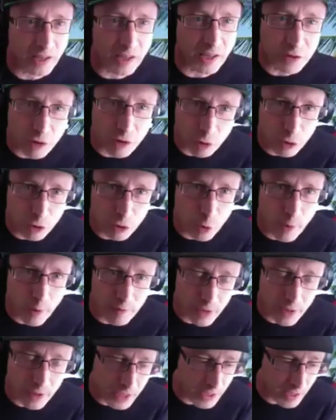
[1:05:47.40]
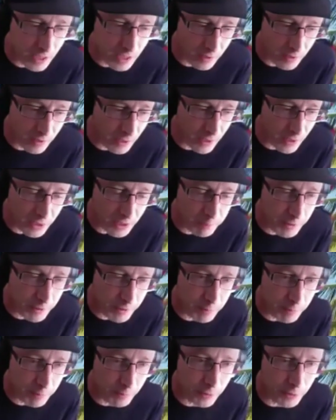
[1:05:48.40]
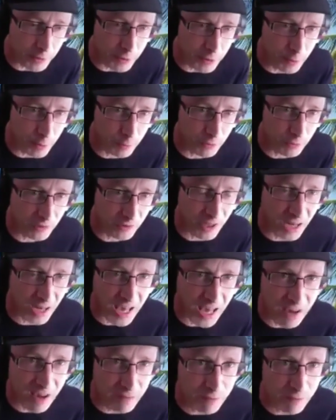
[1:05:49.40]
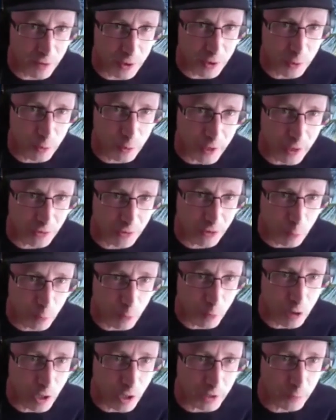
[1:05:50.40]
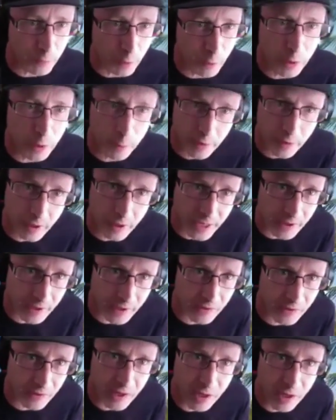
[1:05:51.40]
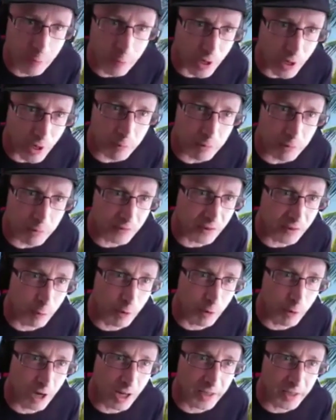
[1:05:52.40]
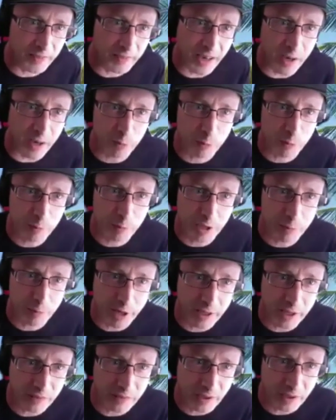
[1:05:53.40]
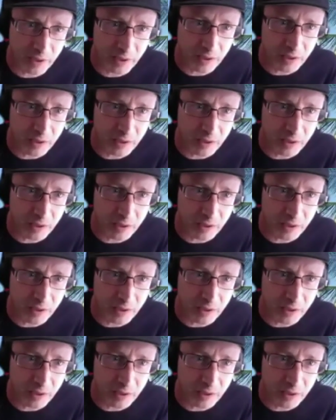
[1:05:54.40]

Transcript: And so do you have any, are there any people that you still have that you actually would like to work with? I guess maybe someone like that would be amazing.